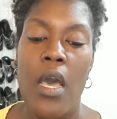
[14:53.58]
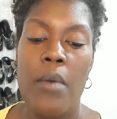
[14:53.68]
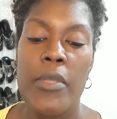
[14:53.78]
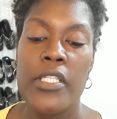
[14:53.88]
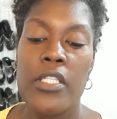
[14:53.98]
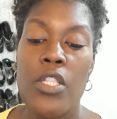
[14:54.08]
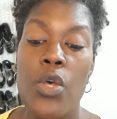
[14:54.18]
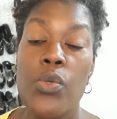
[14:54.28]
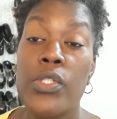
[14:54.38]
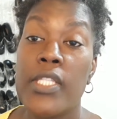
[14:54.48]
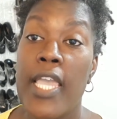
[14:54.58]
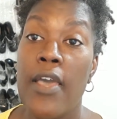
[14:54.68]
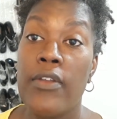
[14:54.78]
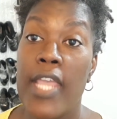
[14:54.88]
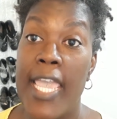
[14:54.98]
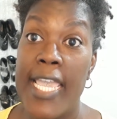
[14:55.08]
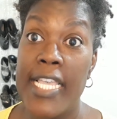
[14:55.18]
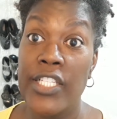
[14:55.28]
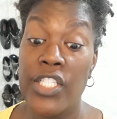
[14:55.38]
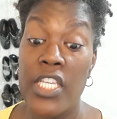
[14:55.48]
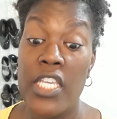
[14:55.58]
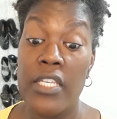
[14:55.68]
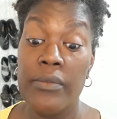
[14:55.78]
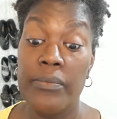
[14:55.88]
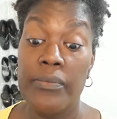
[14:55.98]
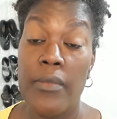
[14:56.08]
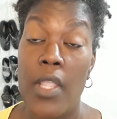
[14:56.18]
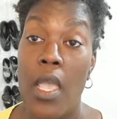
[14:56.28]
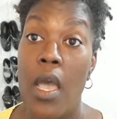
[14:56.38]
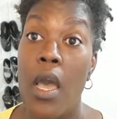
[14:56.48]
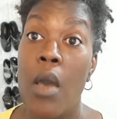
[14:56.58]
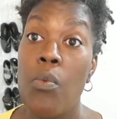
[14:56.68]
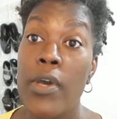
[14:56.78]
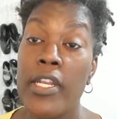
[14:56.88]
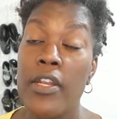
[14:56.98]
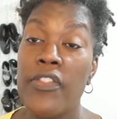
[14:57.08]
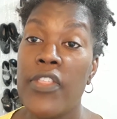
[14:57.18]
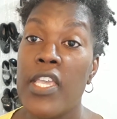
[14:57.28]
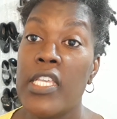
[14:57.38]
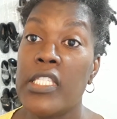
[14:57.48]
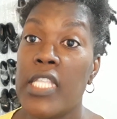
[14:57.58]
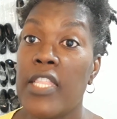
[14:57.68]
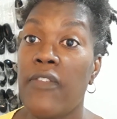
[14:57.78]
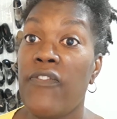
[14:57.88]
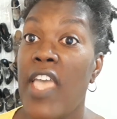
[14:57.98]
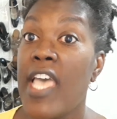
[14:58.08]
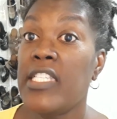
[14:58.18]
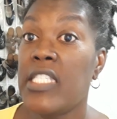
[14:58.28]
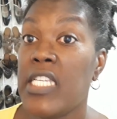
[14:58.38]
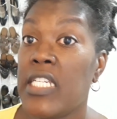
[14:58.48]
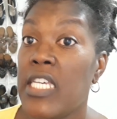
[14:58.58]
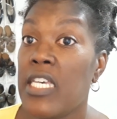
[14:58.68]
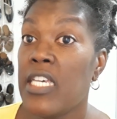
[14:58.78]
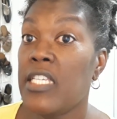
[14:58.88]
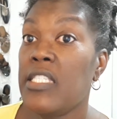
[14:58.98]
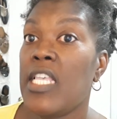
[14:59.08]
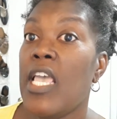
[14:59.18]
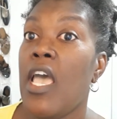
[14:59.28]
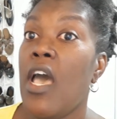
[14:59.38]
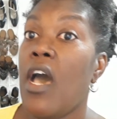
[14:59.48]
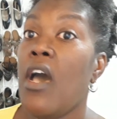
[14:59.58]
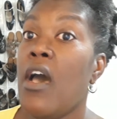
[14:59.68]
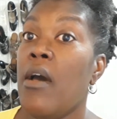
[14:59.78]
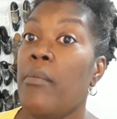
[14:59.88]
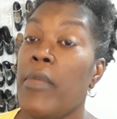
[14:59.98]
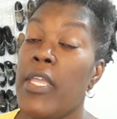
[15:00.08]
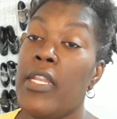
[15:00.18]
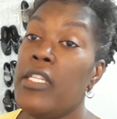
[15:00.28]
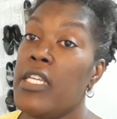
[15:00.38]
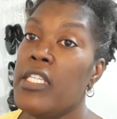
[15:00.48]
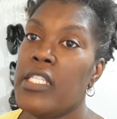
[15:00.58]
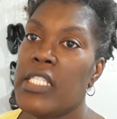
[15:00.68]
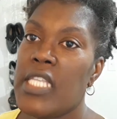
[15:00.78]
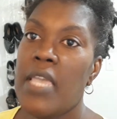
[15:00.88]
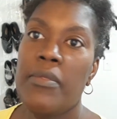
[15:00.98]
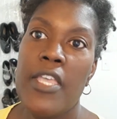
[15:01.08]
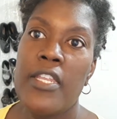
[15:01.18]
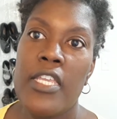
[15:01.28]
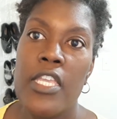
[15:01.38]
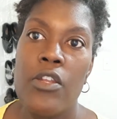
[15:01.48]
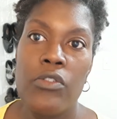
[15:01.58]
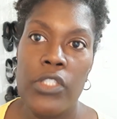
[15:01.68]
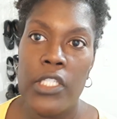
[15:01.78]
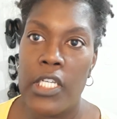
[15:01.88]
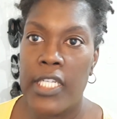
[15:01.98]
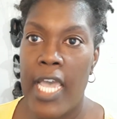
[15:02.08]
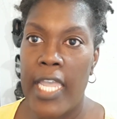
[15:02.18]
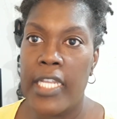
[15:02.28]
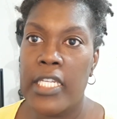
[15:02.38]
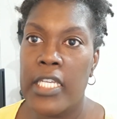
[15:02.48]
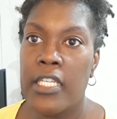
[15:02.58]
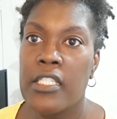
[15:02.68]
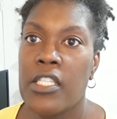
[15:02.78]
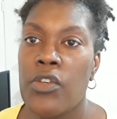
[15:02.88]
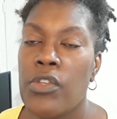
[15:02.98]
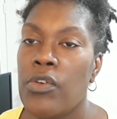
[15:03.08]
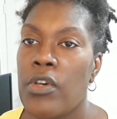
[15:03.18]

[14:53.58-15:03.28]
It slows down aging. One of the things that the fasting does, and it does the same thing the ketogenic diet does. So you'll